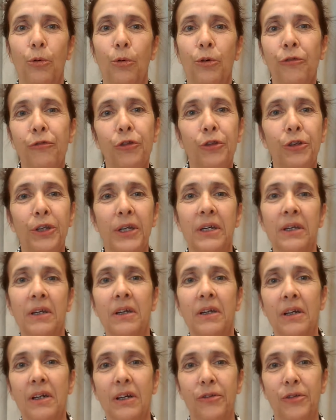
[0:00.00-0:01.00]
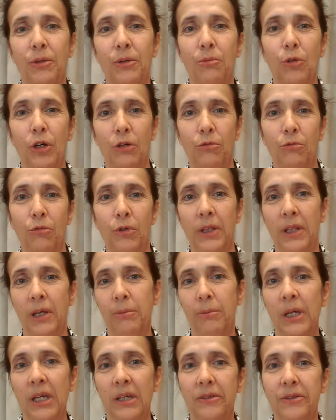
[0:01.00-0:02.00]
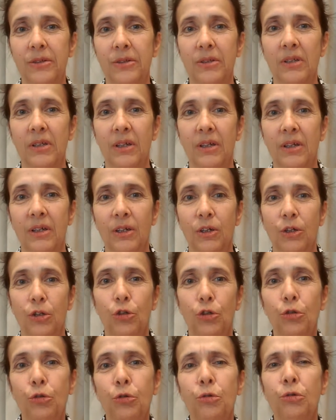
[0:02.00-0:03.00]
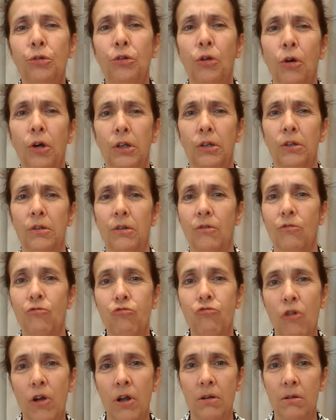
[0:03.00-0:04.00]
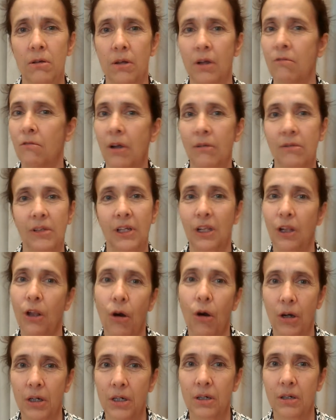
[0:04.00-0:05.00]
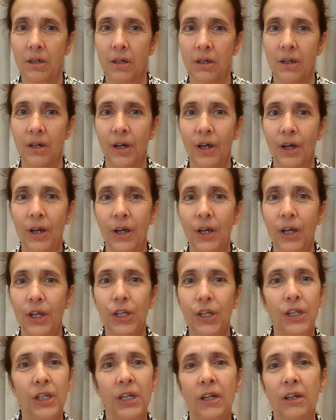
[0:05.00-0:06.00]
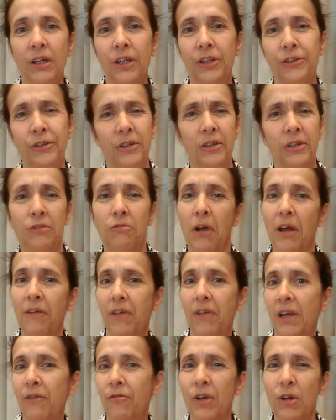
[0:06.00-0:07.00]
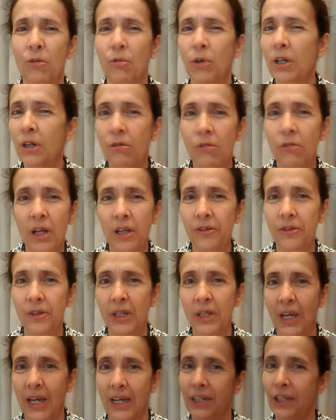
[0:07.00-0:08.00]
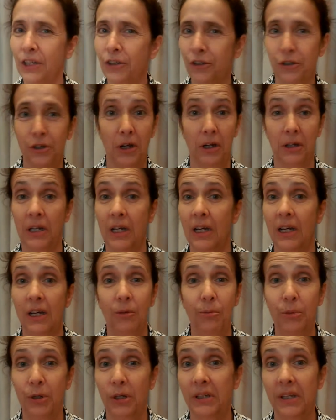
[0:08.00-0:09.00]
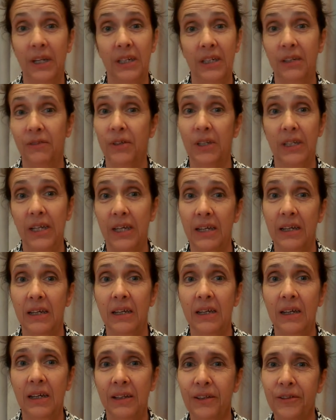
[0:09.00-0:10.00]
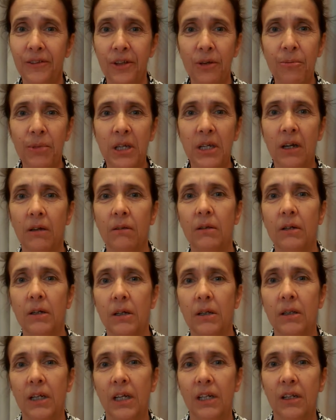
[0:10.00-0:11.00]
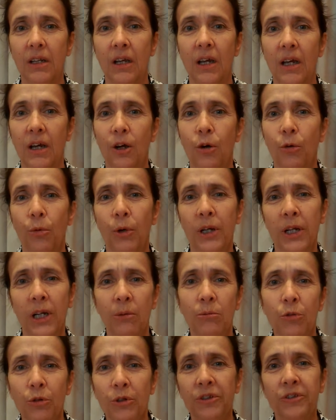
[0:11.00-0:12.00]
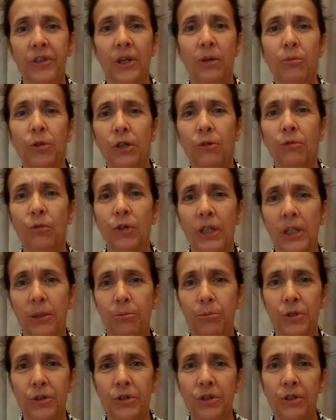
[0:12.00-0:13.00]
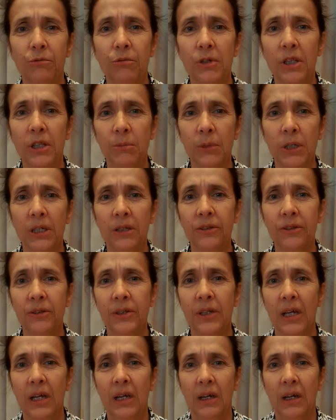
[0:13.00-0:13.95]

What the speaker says: If you're taking care of someone with MS, do not run around the clock. You know, it's going to drive everyone crazy, and it's not going to help you at the end of the day. It's something I learned that when I'm doing something with a person with MS,